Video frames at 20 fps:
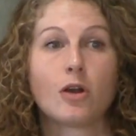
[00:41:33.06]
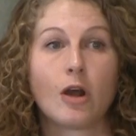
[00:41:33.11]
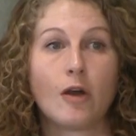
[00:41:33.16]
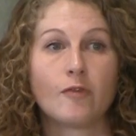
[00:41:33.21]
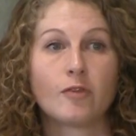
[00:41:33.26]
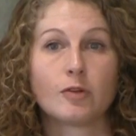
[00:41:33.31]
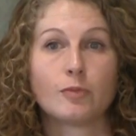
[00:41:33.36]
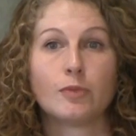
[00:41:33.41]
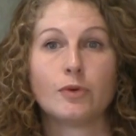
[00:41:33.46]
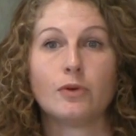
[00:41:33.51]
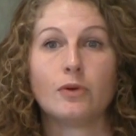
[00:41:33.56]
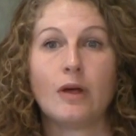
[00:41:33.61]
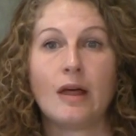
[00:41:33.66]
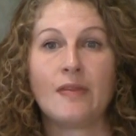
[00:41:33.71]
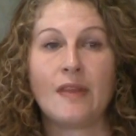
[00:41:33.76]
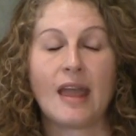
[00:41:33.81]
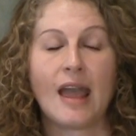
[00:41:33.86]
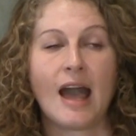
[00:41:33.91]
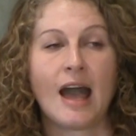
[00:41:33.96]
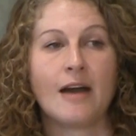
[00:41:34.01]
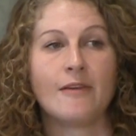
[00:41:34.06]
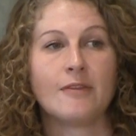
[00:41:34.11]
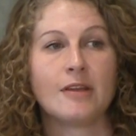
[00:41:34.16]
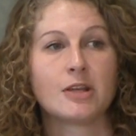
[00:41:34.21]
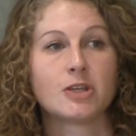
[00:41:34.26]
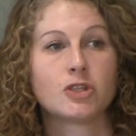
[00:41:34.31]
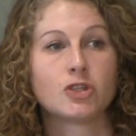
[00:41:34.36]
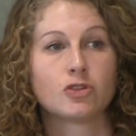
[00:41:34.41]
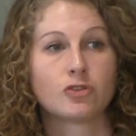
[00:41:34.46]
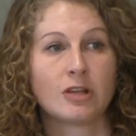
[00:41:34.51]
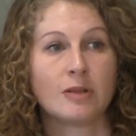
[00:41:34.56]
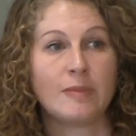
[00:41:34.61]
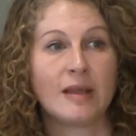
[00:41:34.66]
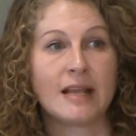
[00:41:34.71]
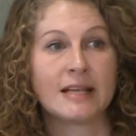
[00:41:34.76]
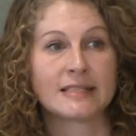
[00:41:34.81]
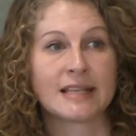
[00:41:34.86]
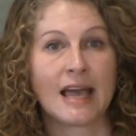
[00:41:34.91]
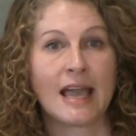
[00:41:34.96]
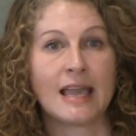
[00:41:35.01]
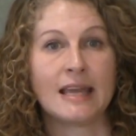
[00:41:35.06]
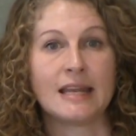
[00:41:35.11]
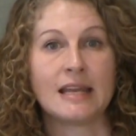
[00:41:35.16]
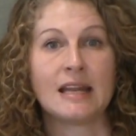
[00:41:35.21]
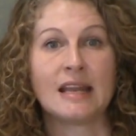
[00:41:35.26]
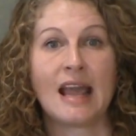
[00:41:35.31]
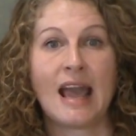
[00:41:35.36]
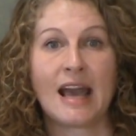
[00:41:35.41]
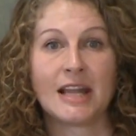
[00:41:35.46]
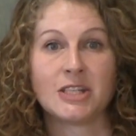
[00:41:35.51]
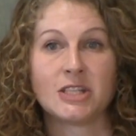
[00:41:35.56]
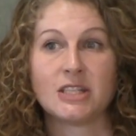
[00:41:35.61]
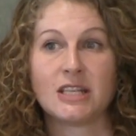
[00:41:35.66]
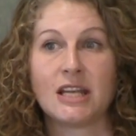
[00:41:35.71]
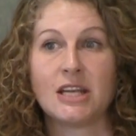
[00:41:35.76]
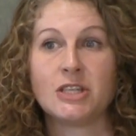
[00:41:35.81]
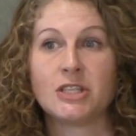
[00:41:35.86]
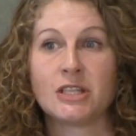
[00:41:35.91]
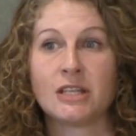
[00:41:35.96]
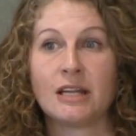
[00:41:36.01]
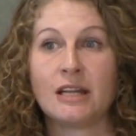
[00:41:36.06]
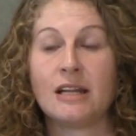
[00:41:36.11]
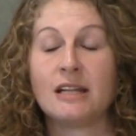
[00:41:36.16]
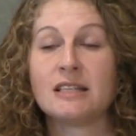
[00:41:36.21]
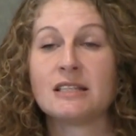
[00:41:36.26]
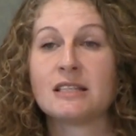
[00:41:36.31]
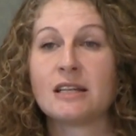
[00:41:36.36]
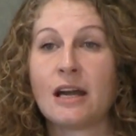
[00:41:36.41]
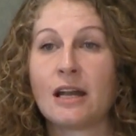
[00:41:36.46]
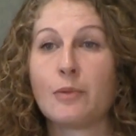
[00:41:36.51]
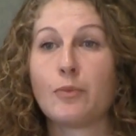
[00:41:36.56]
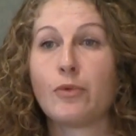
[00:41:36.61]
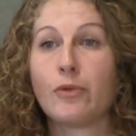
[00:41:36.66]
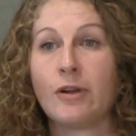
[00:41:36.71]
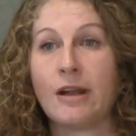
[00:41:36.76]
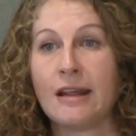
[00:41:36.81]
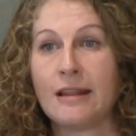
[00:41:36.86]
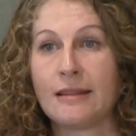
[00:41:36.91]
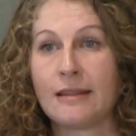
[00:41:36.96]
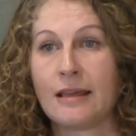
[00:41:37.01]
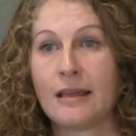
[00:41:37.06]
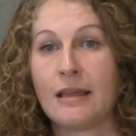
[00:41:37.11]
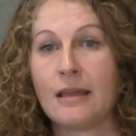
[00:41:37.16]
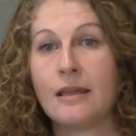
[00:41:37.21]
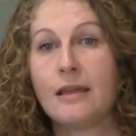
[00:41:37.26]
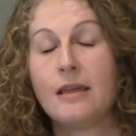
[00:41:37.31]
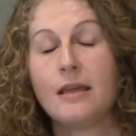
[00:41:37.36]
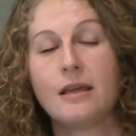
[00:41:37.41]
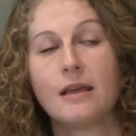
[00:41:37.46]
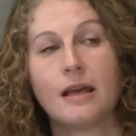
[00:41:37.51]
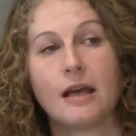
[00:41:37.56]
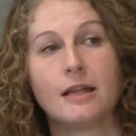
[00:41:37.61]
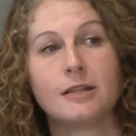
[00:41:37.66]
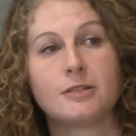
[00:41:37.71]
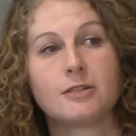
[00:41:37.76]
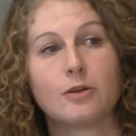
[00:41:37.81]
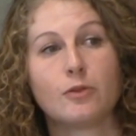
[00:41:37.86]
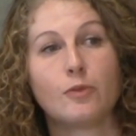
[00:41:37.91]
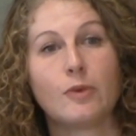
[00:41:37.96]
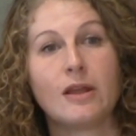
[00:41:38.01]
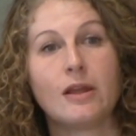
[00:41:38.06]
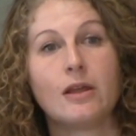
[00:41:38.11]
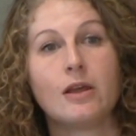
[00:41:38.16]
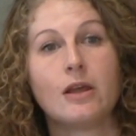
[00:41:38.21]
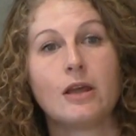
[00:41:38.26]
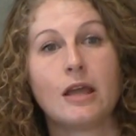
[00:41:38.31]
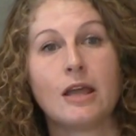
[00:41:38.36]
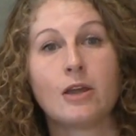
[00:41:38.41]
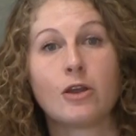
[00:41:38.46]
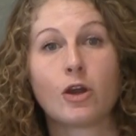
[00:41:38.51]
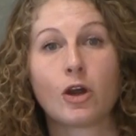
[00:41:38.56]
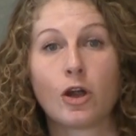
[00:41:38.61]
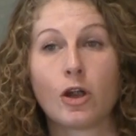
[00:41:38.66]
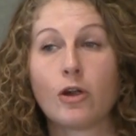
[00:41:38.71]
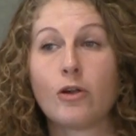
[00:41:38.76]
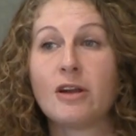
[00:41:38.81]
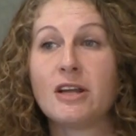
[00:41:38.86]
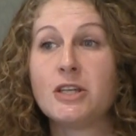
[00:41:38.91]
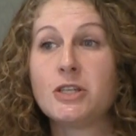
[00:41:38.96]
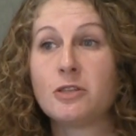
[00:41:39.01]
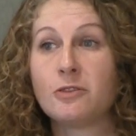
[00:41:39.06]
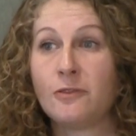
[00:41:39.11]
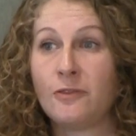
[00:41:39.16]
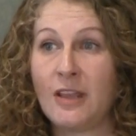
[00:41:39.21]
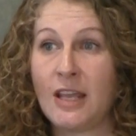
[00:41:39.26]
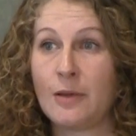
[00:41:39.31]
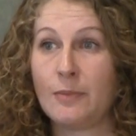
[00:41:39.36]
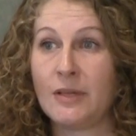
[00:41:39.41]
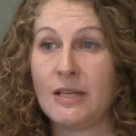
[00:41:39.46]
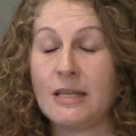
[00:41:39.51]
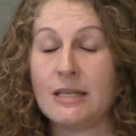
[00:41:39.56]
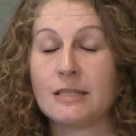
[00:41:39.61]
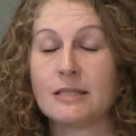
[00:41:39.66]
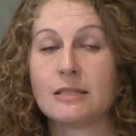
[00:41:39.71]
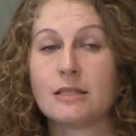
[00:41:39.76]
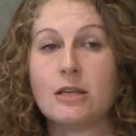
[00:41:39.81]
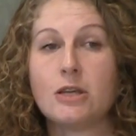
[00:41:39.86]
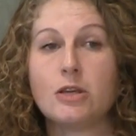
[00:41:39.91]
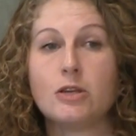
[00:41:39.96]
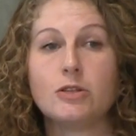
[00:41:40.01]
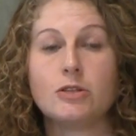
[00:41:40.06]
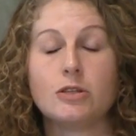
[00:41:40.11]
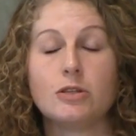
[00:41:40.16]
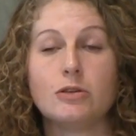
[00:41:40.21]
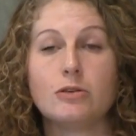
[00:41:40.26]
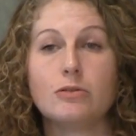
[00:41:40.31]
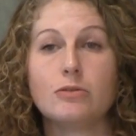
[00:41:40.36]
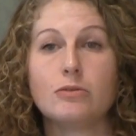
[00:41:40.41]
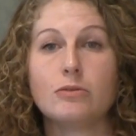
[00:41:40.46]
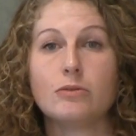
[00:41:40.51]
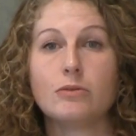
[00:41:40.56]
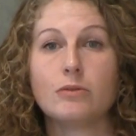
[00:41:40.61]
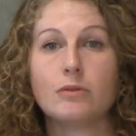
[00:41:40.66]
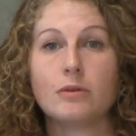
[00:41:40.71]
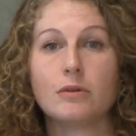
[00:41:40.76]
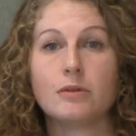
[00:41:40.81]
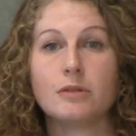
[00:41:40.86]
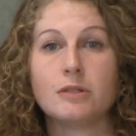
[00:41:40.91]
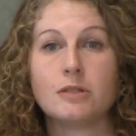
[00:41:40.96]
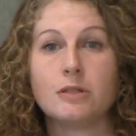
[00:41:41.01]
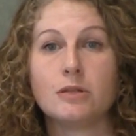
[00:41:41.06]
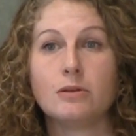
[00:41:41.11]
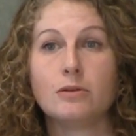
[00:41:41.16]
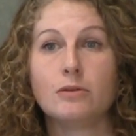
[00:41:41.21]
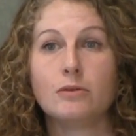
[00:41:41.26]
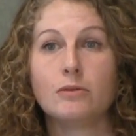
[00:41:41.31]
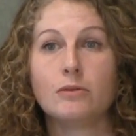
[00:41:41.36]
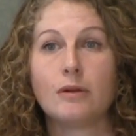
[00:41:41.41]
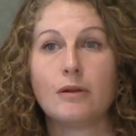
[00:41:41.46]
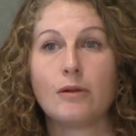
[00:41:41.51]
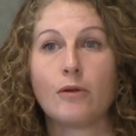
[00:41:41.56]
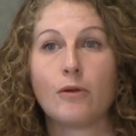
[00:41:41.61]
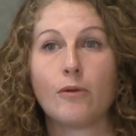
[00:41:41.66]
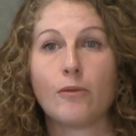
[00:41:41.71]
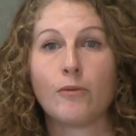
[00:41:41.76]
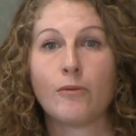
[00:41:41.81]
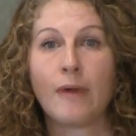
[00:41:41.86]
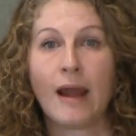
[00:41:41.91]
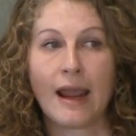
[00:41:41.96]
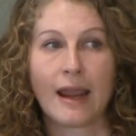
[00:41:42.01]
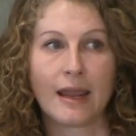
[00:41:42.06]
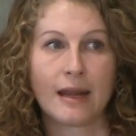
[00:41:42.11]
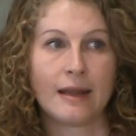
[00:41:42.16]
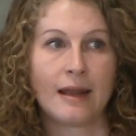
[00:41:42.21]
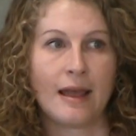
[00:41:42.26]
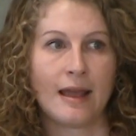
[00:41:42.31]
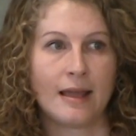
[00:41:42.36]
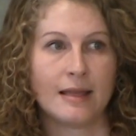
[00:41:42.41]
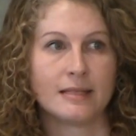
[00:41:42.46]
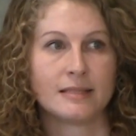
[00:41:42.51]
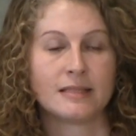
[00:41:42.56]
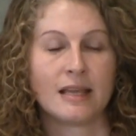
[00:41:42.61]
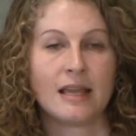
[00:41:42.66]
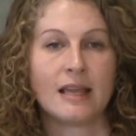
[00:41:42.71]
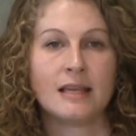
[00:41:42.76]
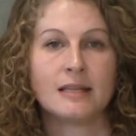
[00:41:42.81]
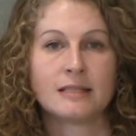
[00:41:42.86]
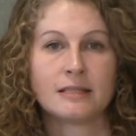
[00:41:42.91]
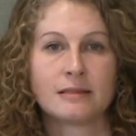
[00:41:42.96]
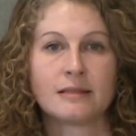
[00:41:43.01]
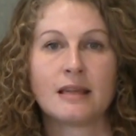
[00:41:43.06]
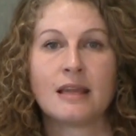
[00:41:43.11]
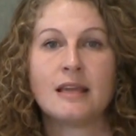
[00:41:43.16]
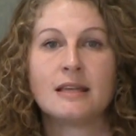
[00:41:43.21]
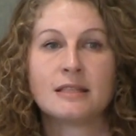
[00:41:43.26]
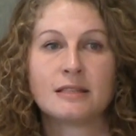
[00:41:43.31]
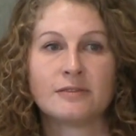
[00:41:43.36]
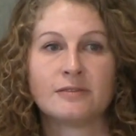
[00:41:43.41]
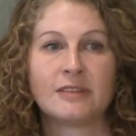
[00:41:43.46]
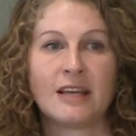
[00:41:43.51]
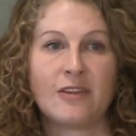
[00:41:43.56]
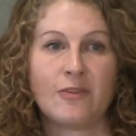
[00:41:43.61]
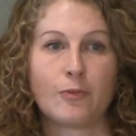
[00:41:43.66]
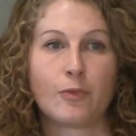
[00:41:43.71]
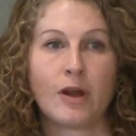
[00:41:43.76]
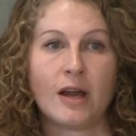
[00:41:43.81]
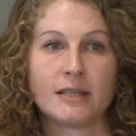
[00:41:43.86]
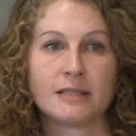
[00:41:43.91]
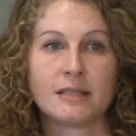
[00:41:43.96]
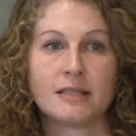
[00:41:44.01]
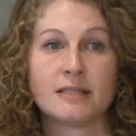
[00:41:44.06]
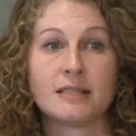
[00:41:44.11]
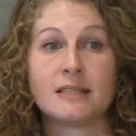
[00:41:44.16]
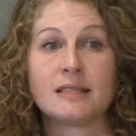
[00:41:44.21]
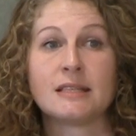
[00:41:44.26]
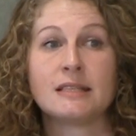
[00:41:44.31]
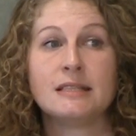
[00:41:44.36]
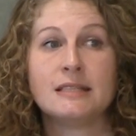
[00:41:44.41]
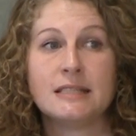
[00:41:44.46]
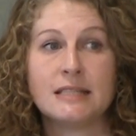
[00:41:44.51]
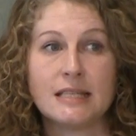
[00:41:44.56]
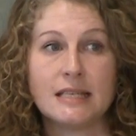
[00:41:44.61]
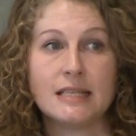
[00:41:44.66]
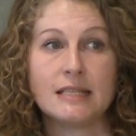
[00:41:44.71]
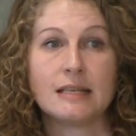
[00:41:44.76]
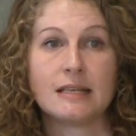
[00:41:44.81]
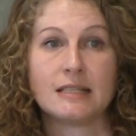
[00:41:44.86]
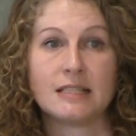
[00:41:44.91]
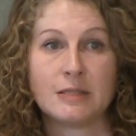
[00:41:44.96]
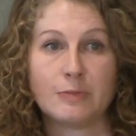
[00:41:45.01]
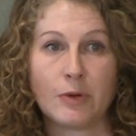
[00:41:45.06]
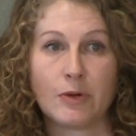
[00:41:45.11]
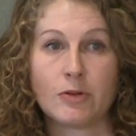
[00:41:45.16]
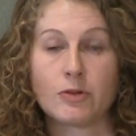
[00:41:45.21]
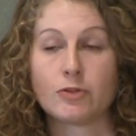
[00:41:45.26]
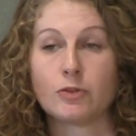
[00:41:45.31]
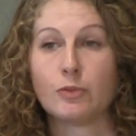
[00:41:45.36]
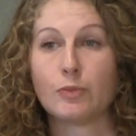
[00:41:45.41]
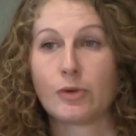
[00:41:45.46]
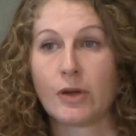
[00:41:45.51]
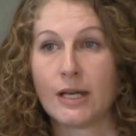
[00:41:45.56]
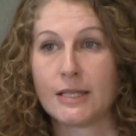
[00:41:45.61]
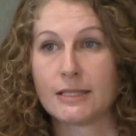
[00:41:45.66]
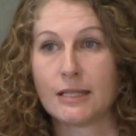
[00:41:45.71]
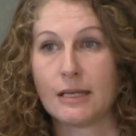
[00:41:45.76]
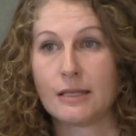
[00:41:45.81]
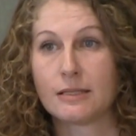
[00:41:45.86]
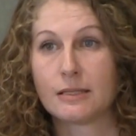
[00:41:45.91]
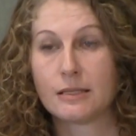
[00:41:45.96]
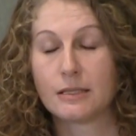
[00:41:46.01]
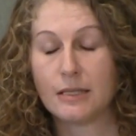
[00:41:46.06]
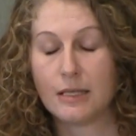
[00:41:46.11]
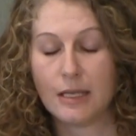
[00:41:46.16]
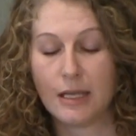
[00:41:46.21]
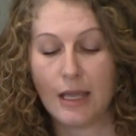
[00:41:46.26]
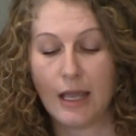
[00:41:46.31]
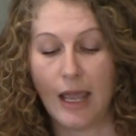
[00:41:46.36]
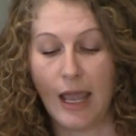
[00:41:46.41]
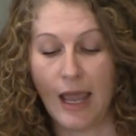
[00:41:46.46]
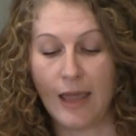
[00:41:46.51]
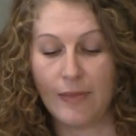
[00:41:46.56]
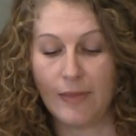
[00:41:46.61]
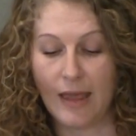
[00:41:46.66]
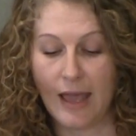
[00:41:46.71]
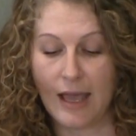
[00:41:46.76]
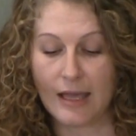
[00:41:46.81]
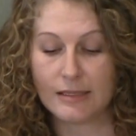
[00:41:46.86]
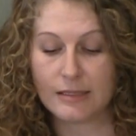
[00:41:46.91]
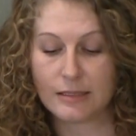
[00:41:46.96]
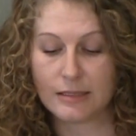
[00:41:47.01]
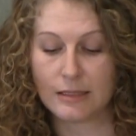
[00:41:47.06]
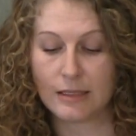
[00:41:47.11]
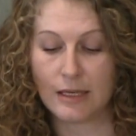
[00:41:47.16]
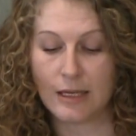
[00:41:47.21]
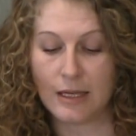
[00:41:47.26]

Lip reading: comfortable and they have extreme anxiety and agitation, and it's not a pretty thing. And so we encourage families to recognize that the end of life process is indeed a spiritual process, and that